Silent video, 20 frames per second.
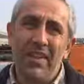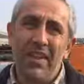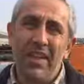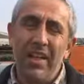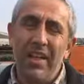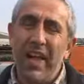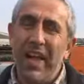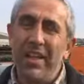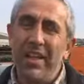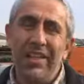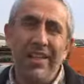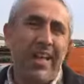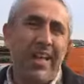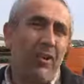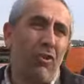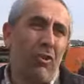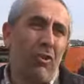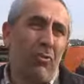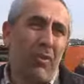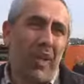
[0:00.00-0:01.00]

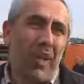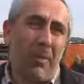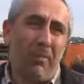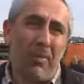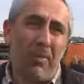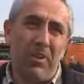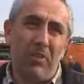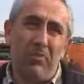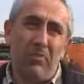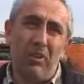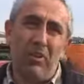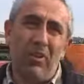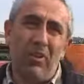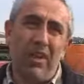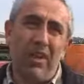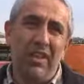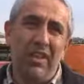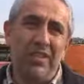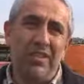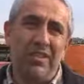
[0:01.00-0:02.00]
I don't
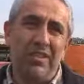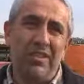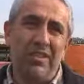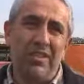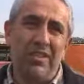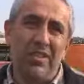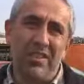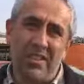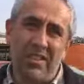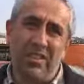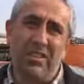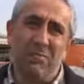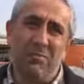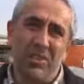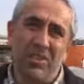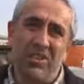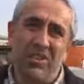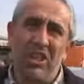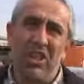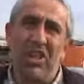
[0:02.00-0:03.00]
believe America's
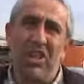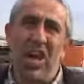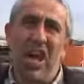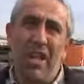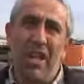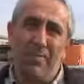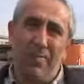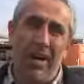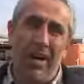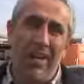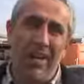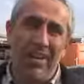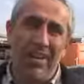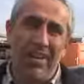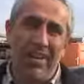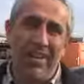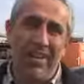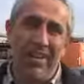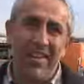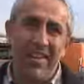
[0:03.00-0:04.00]
interventions are
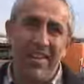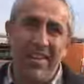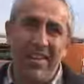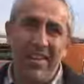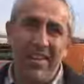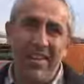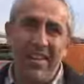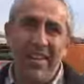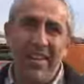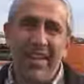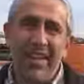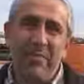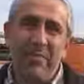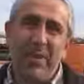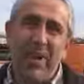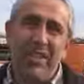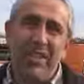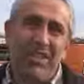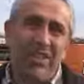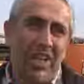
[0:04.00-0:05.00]
based on the law.
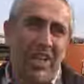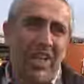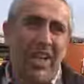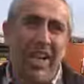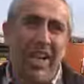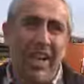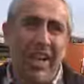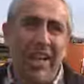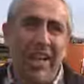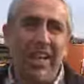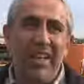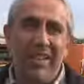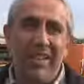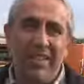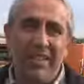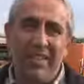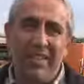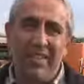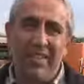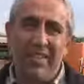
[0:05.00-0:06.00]
It's an economic
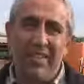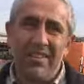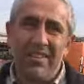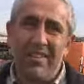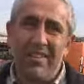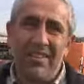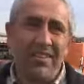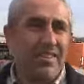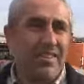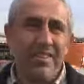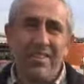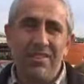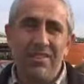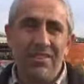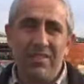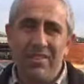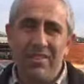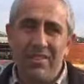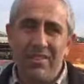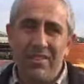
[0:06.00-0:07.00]
sanction, a way
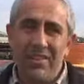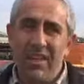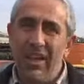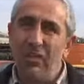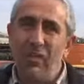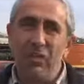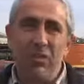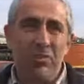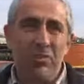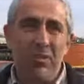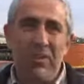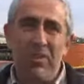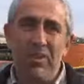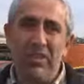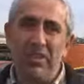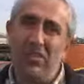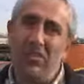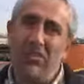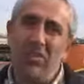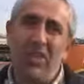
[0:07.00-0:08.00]
to clamp down on
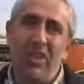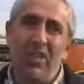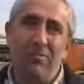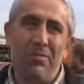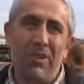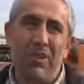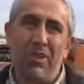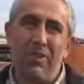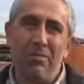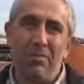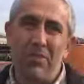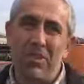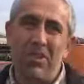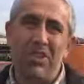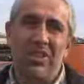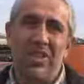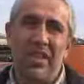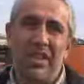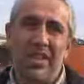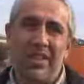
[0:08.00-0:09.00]
Turkey. They
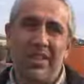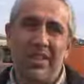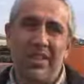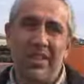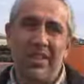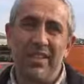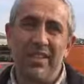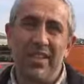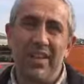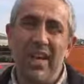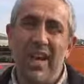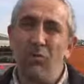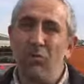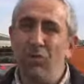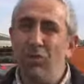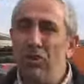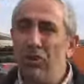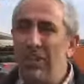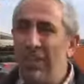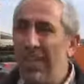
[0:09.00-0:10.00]
want our economy
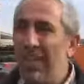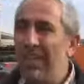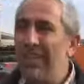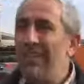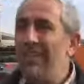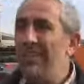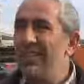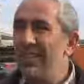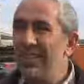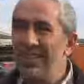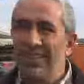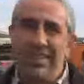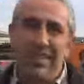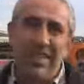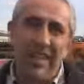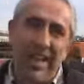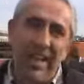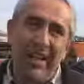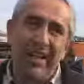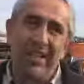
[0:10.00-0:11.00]
to collapse. They
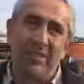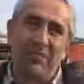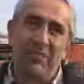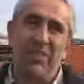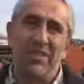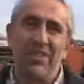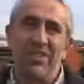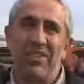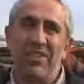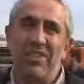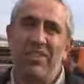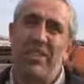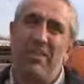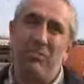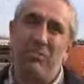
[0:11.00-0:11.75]
don't want Turkey to